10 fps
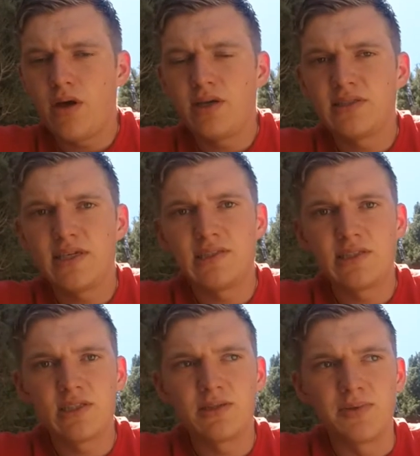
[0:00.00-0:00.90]
us as
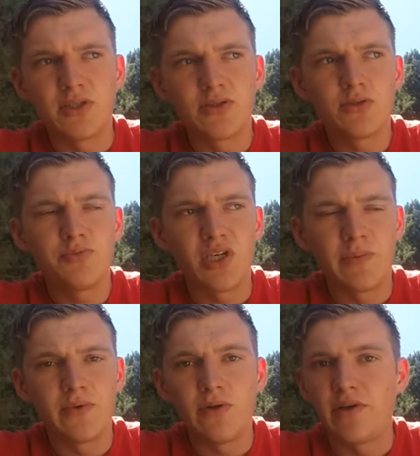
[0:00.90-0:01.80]
spiritual
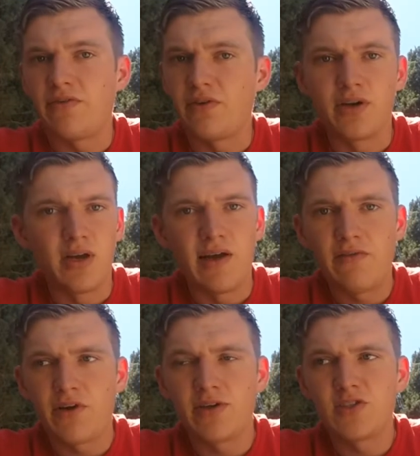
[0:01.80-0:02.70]
people, or if you're
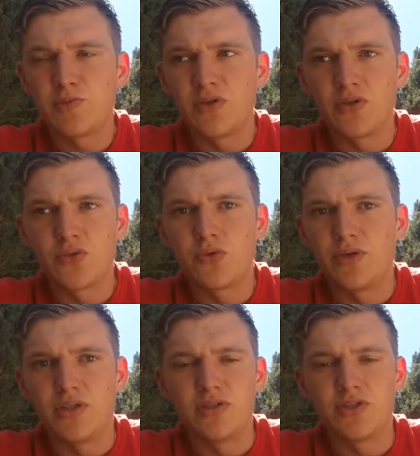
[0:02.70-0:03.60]
not very
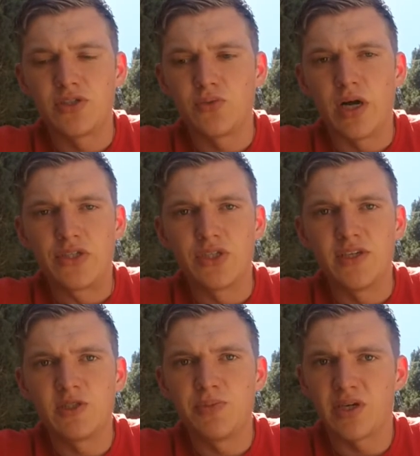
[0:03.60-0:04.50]
spiritual and you're just watching
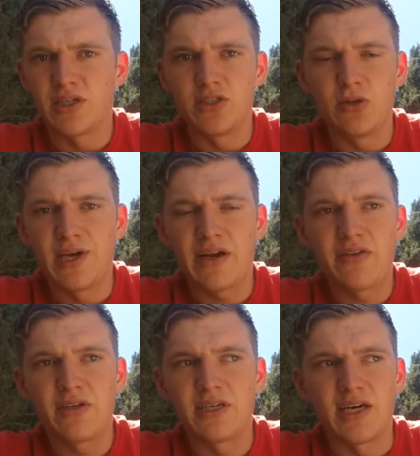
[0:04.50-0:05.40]
this because you
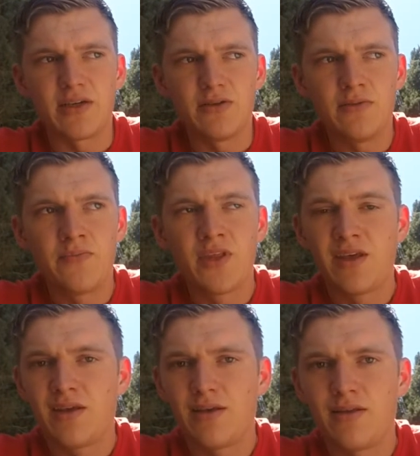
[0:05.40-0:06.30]
liked the title,
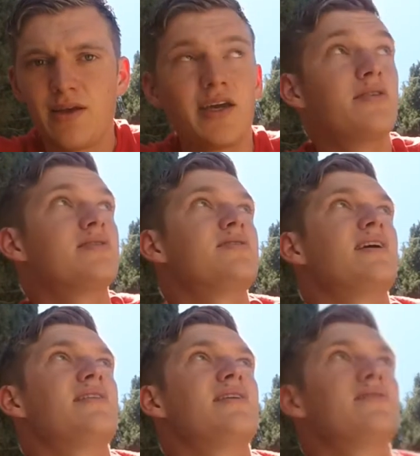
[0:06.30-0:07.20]
I
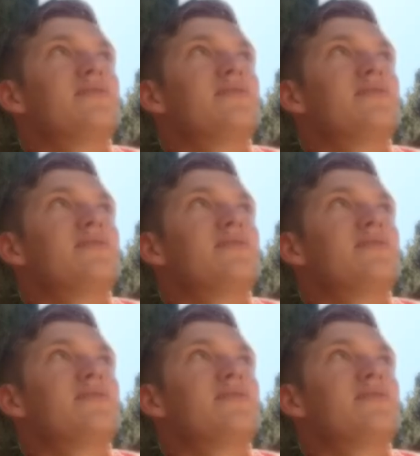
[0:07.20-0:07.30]
understand that